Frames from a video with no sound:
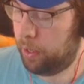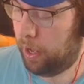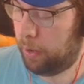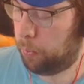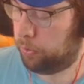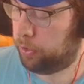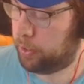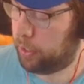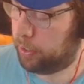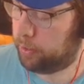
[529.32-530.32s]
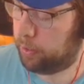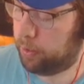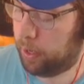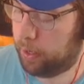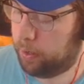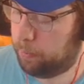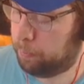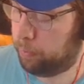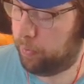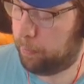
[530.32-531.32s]
I will say that it did not
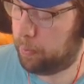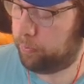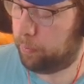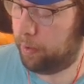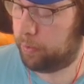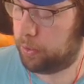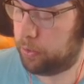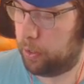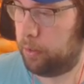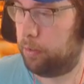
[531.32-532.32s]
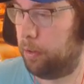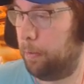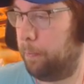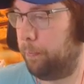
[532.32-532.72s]
prevent me from having a child, so